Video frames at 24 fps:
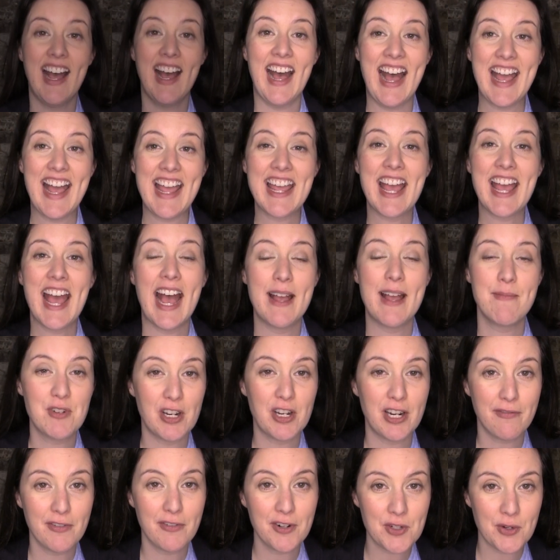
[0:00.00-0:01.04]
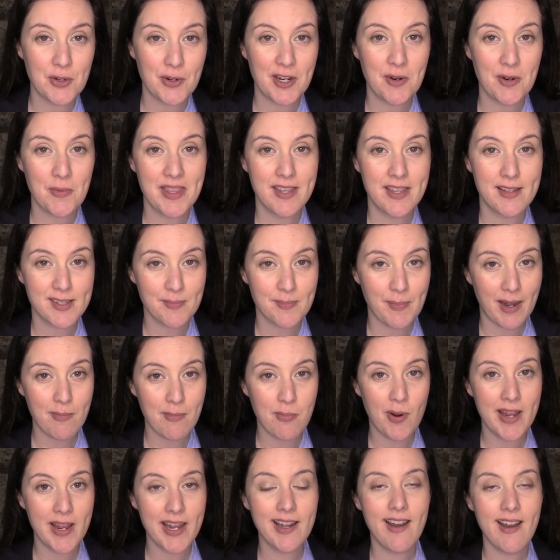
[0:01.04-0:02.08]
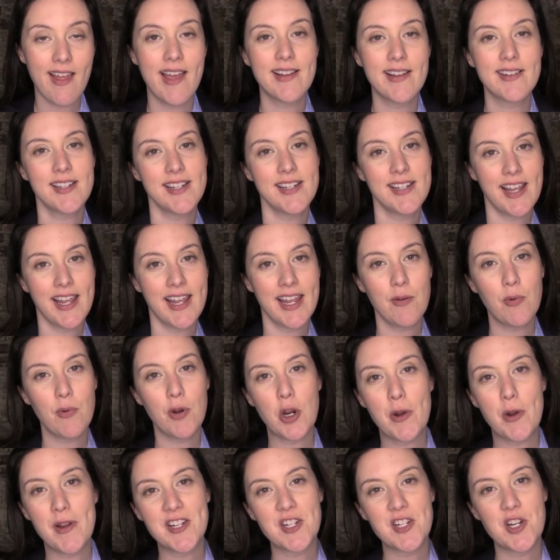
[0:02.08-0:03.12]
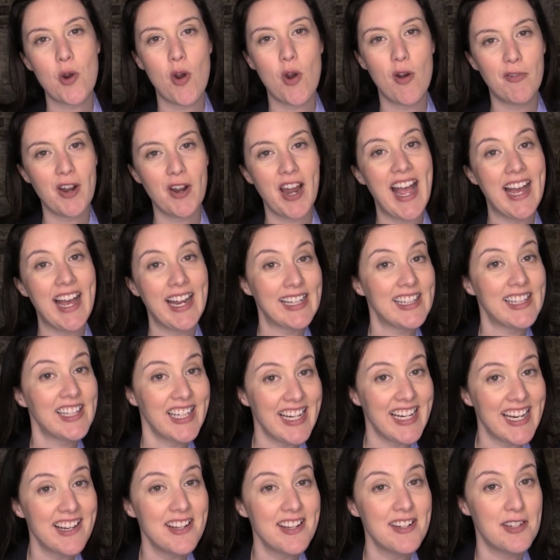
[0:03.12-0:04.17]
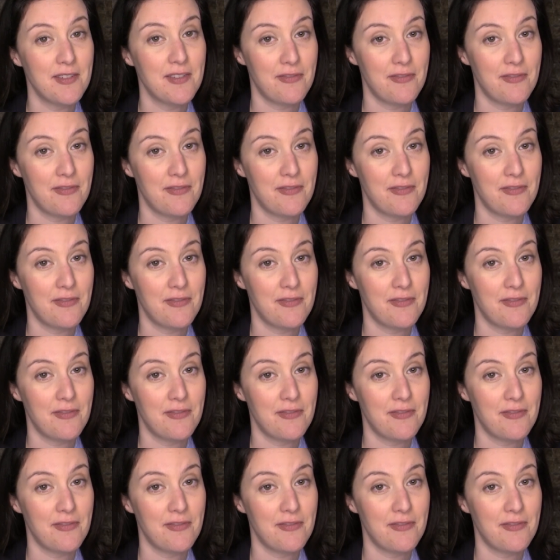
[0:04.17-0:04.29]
Hi, I'm Jennifer Doyle with InspectPoint, and today we're going to go over how to link